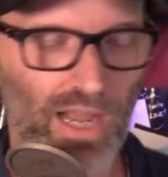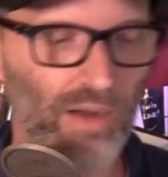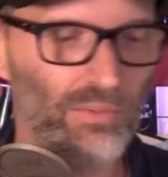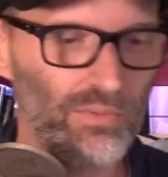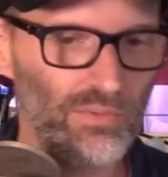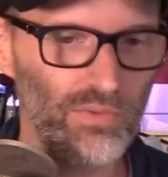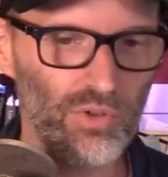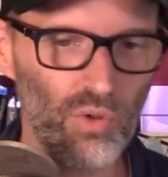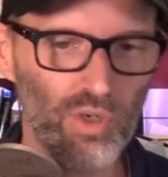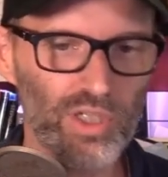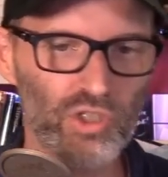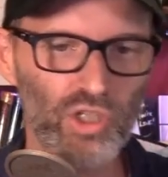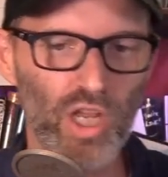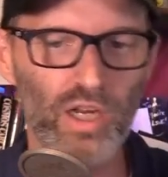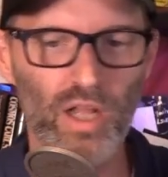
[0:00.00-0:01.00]
Now,
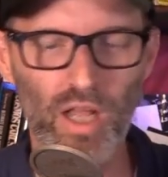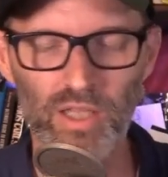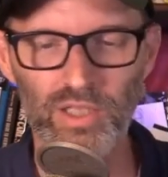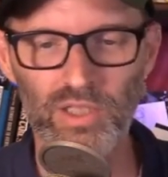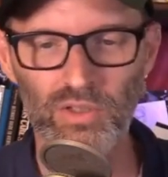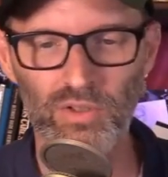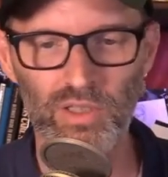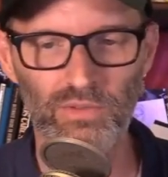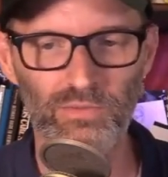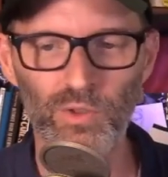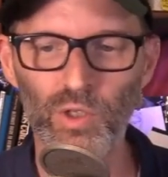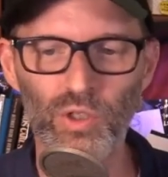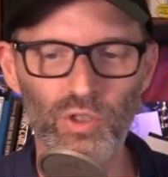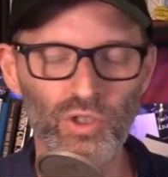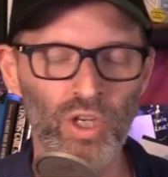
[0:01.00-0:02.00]
according to Sean Hollister at The
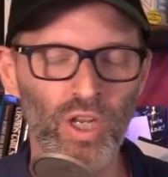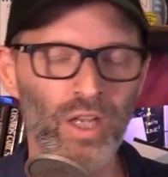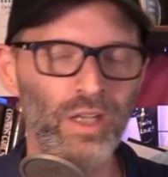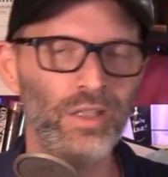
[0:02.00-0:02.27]
Verge,